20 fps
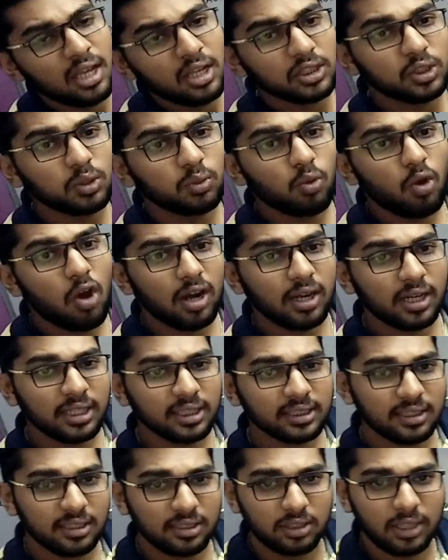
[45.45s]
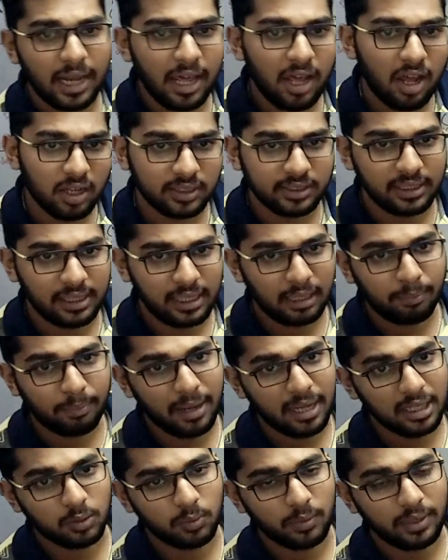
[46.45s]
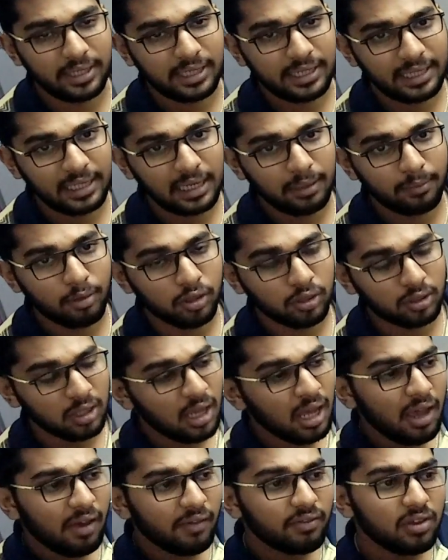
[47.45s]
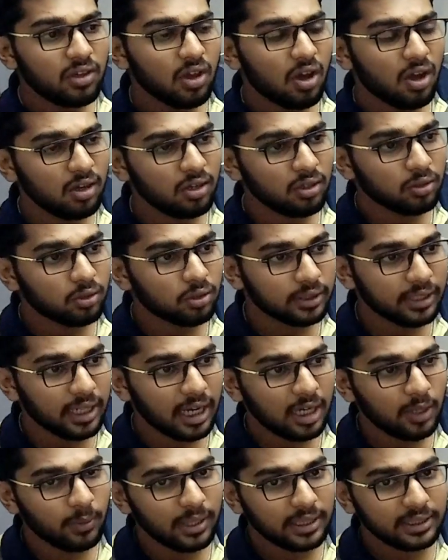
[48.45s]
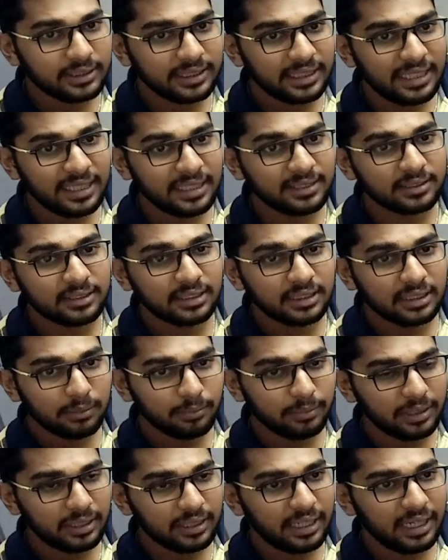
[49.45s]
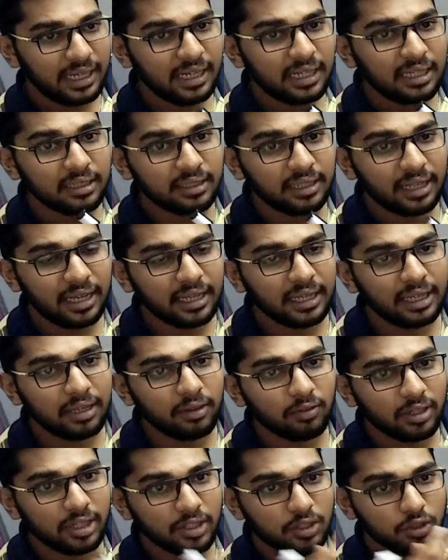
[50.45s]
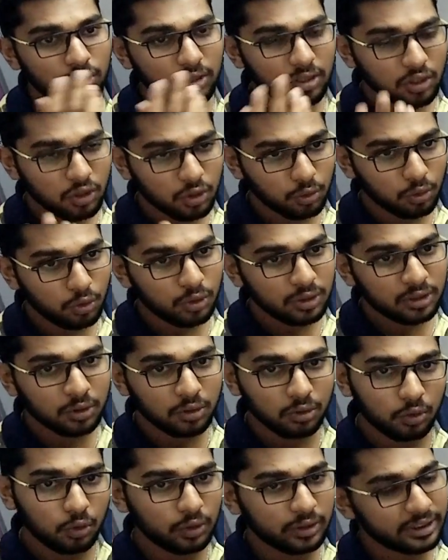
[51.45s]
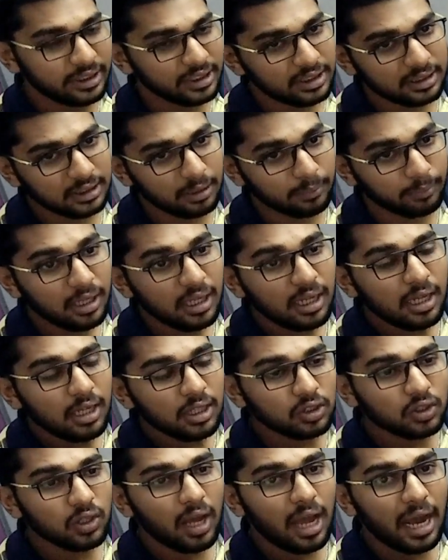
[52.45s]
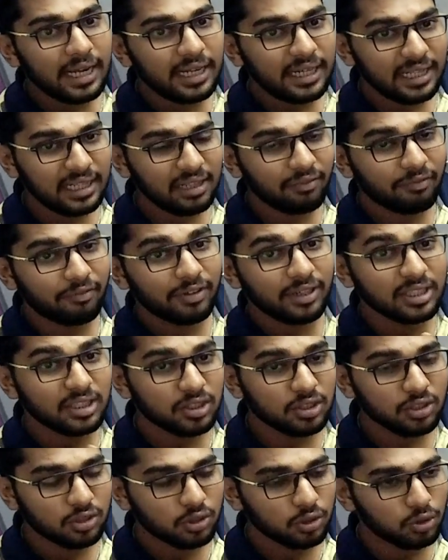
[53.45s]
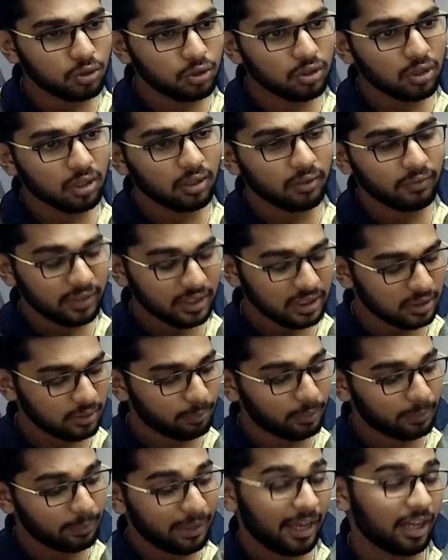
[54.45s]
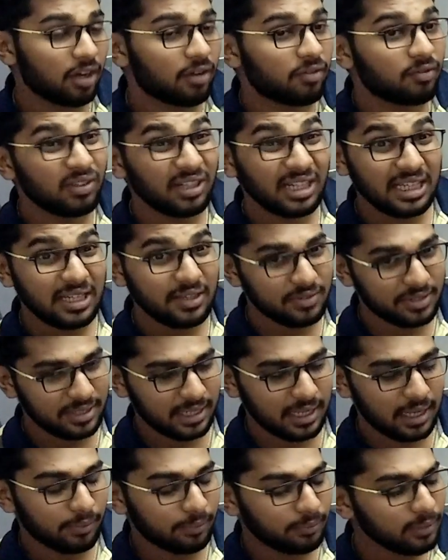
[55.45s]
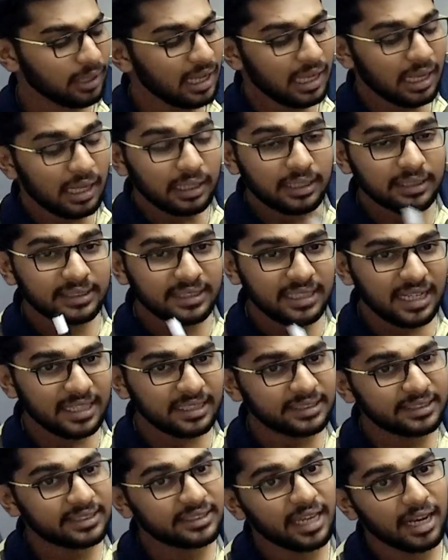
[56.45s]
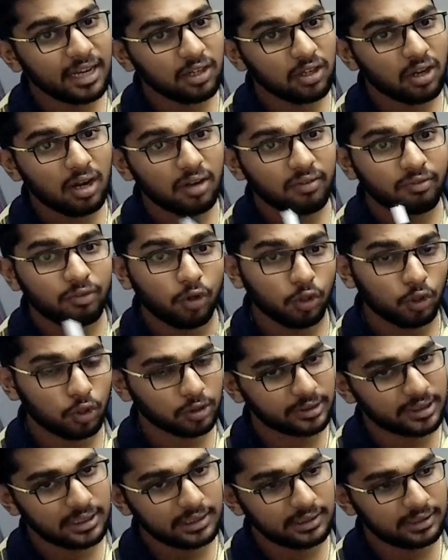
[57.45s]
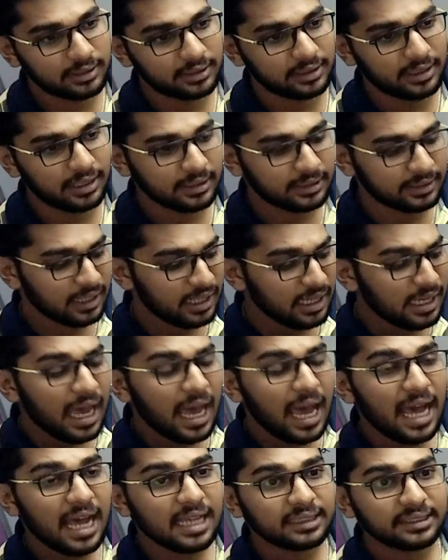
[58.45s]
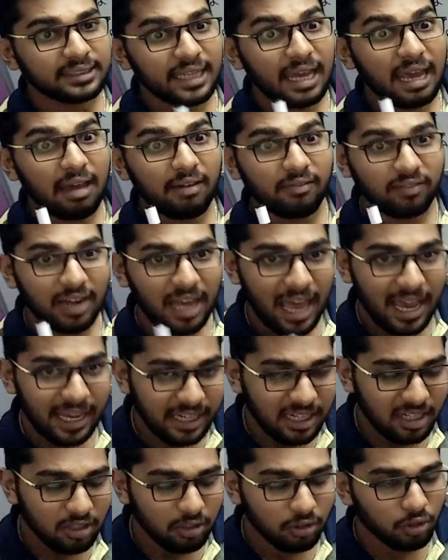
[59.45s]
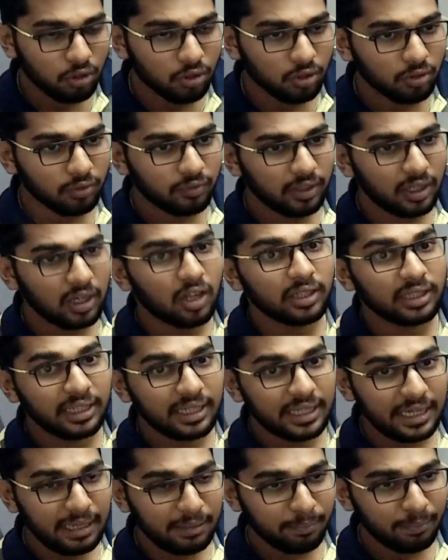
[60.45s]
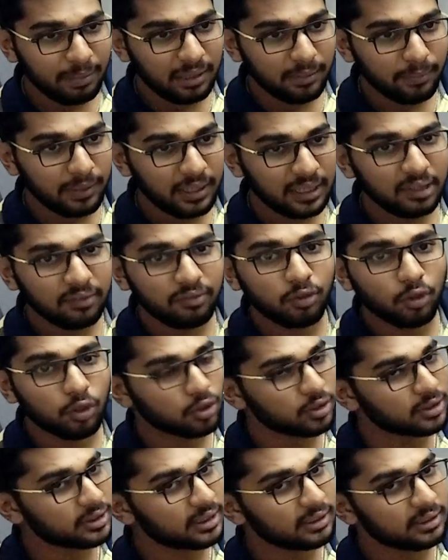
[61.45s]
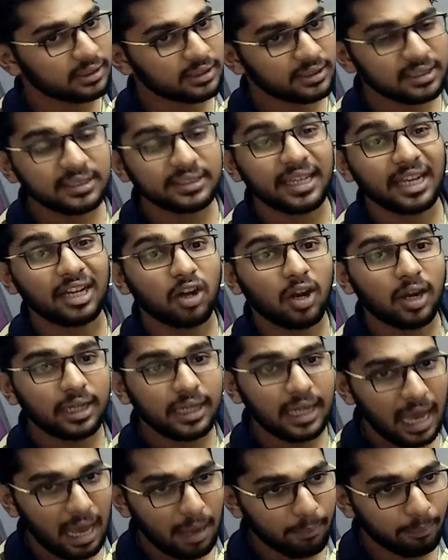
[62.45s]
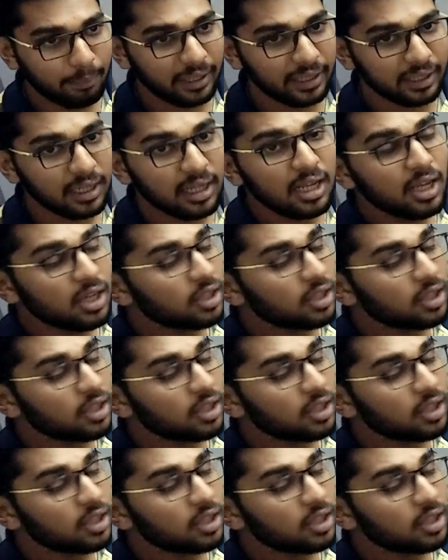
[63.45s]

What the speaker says: So what does this glyoxylate pathway deal about? We all know that when seeds germinate, they give rise to the shoots root system. So until the first shoot or the first pair of leaves come, the seeds cannot photosynthesize. As they are lacking chlorophyll or the green pigment, the photosynthesis cannot happen.